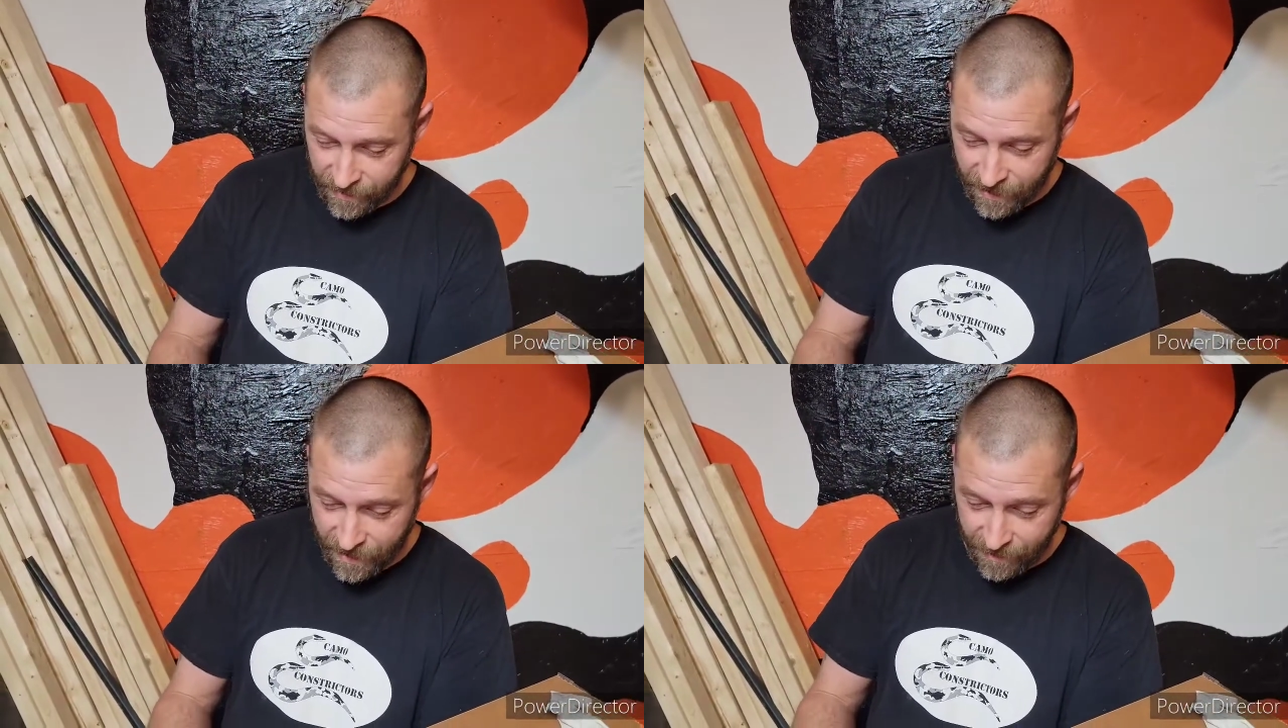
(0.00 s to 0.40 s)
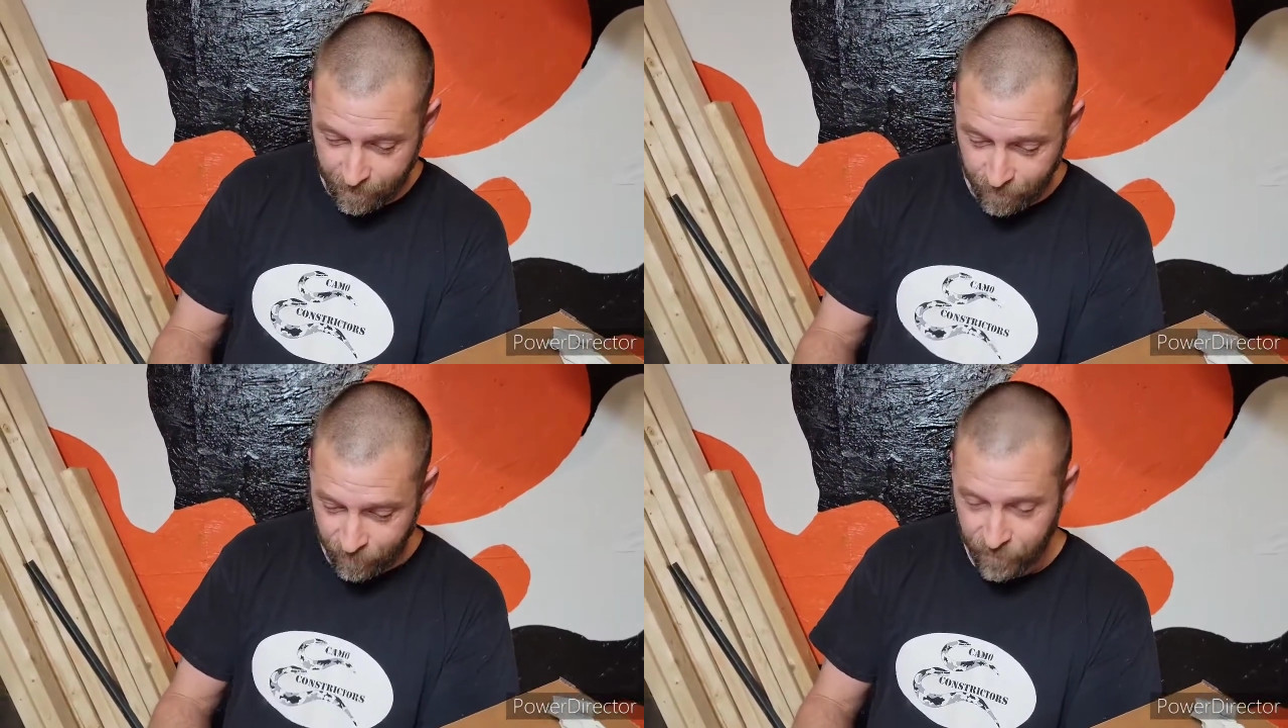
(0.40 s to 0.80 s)

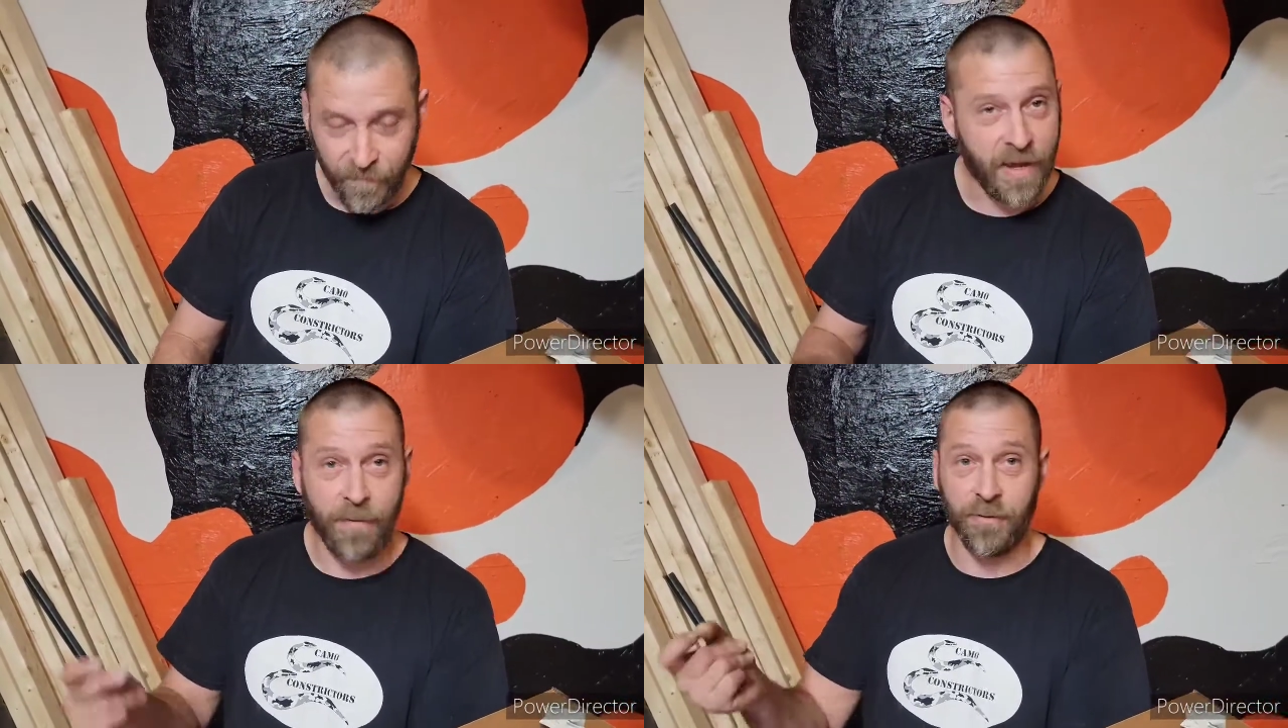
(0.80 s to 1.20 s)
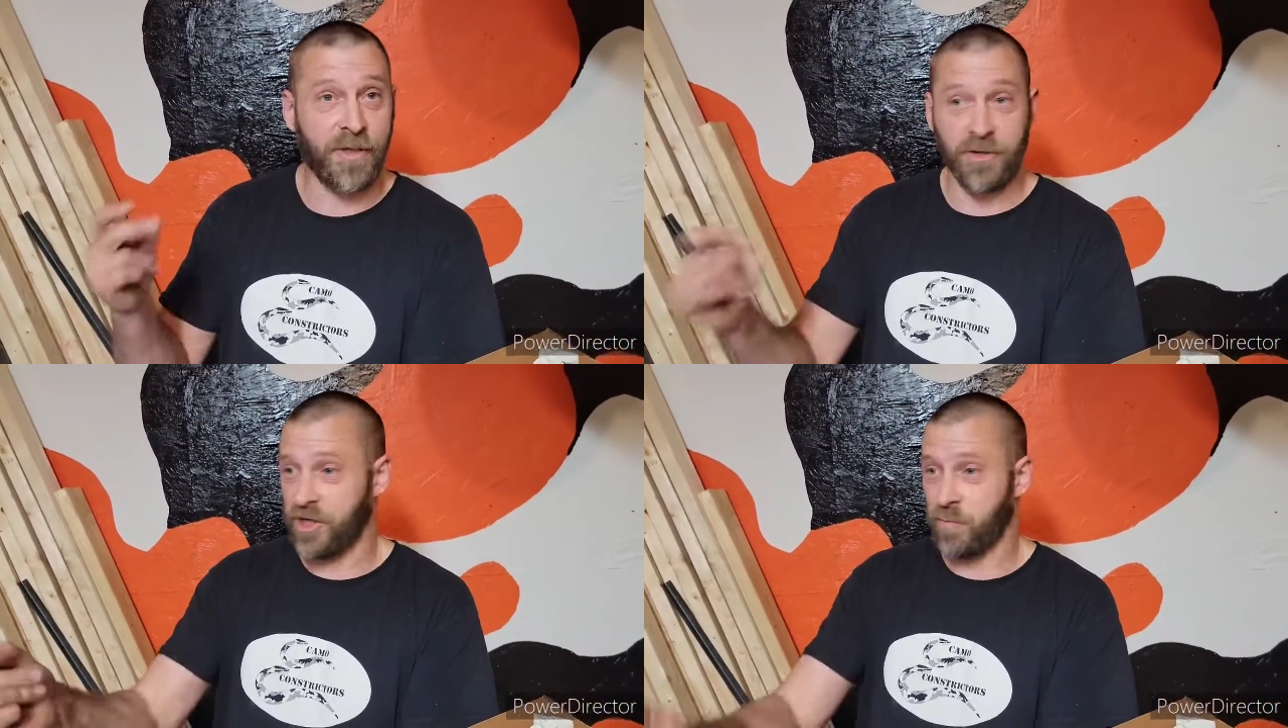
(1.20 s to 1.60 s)
Um,
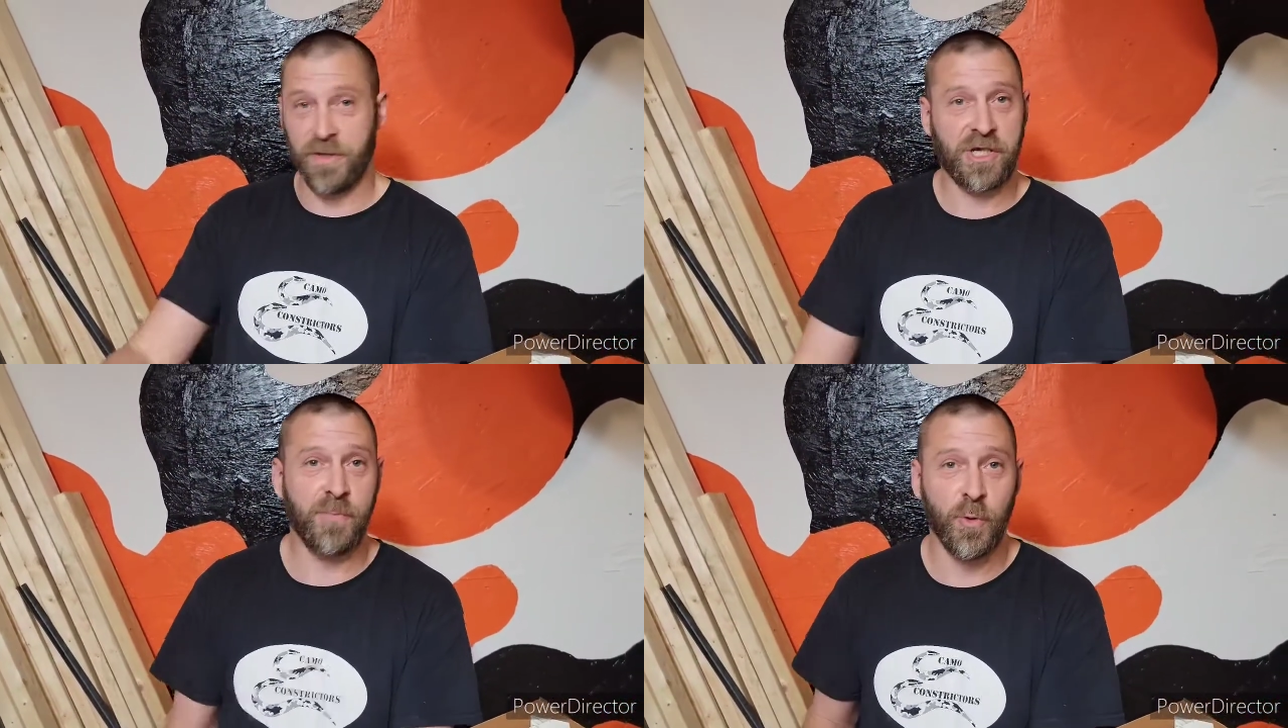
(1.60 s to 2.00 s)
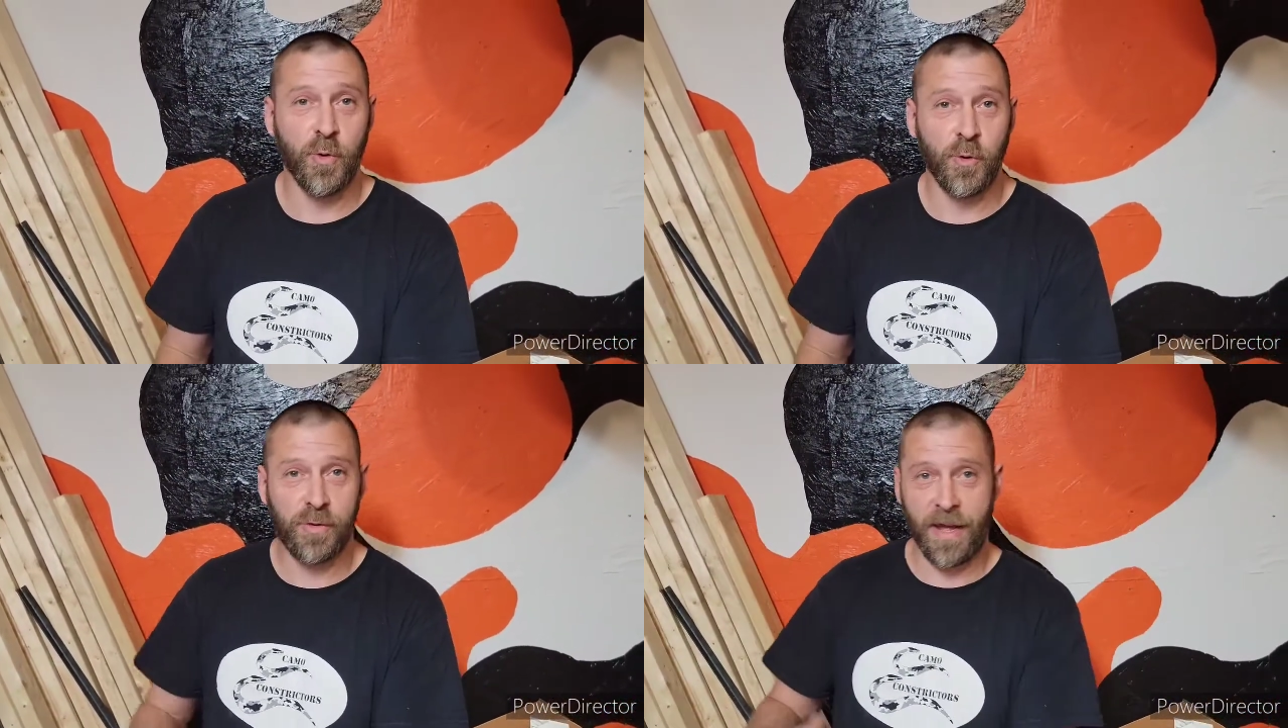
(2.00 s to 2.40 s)
everything just went
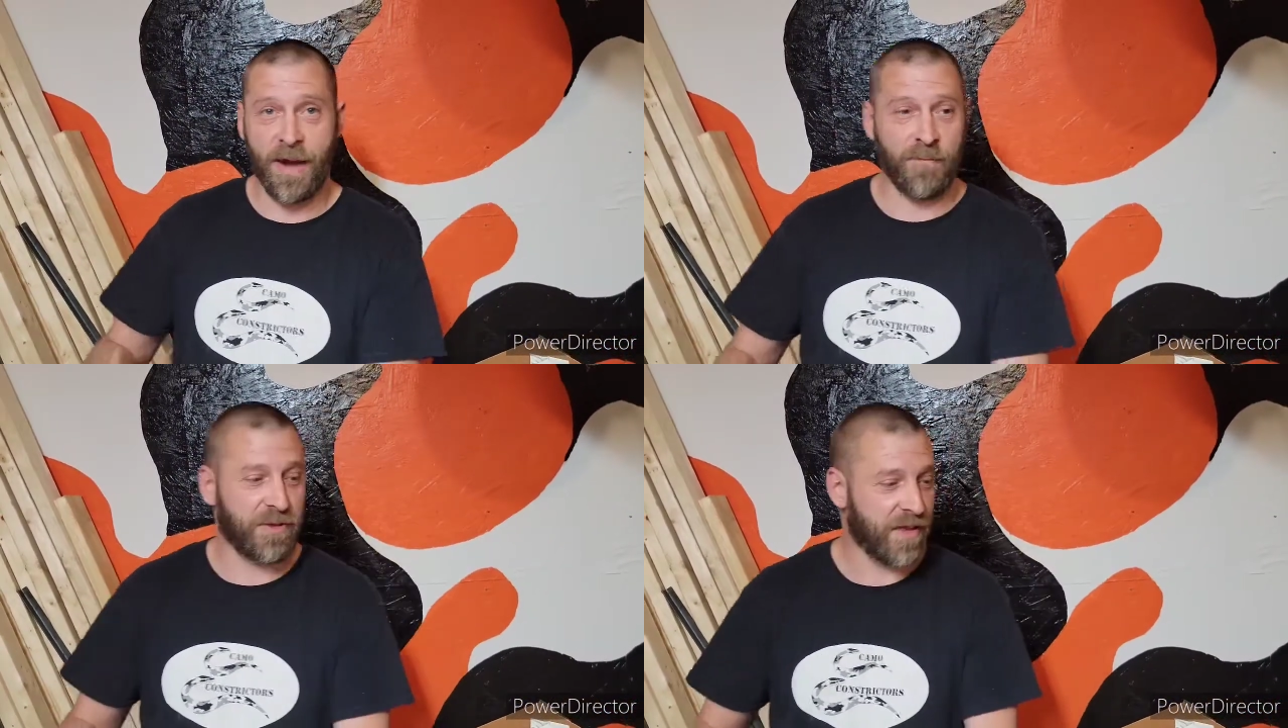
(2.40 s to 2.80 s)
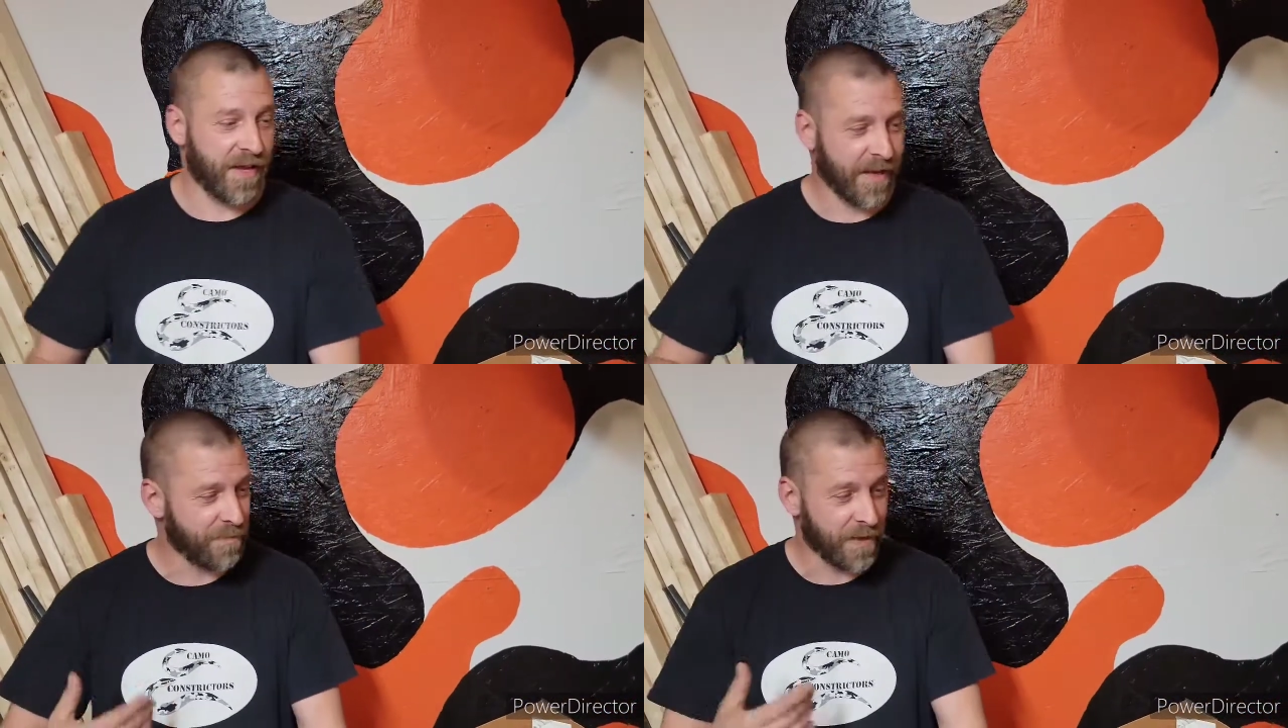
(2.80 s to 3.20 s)
smooth.
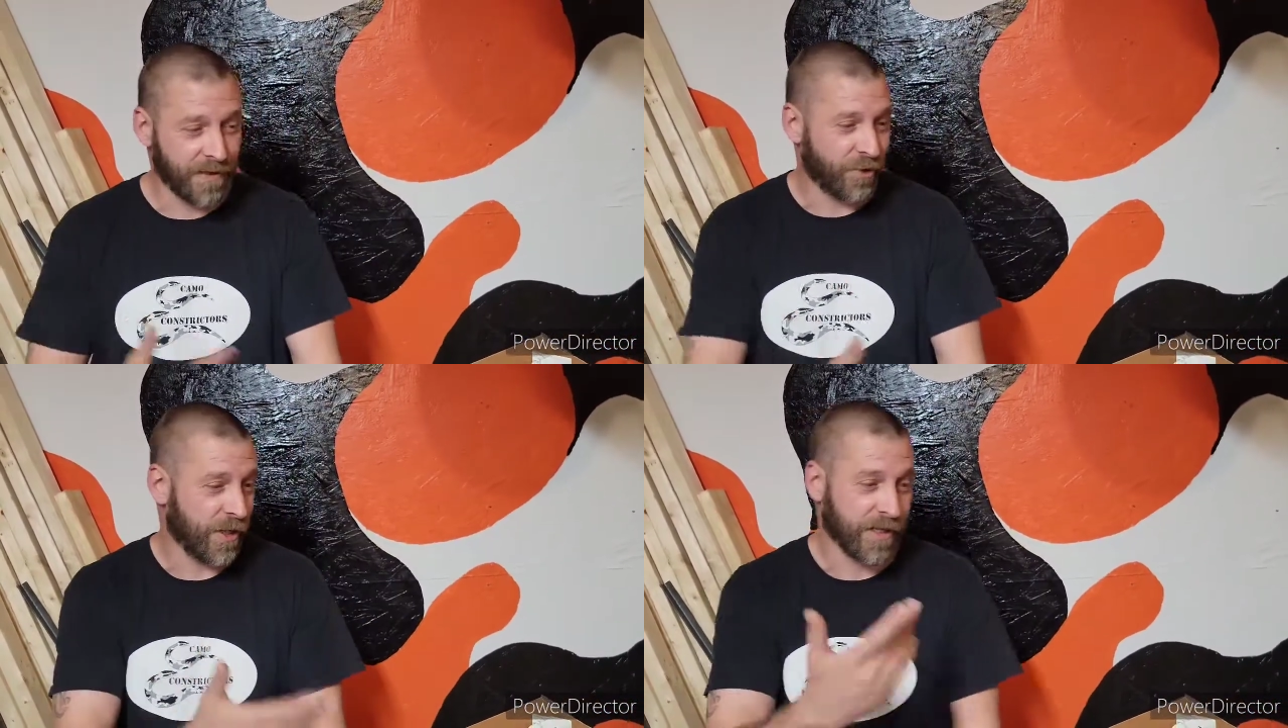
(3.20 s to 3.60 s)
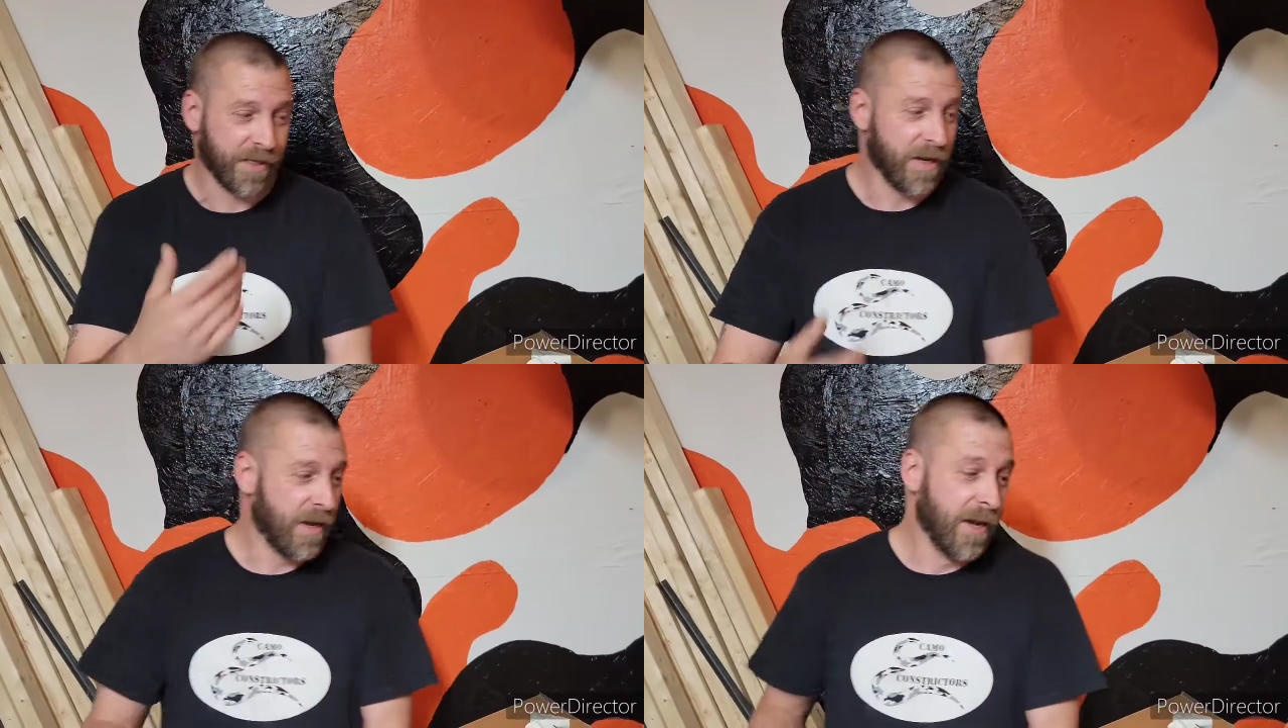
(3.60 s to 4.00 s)
Everything, I mean, just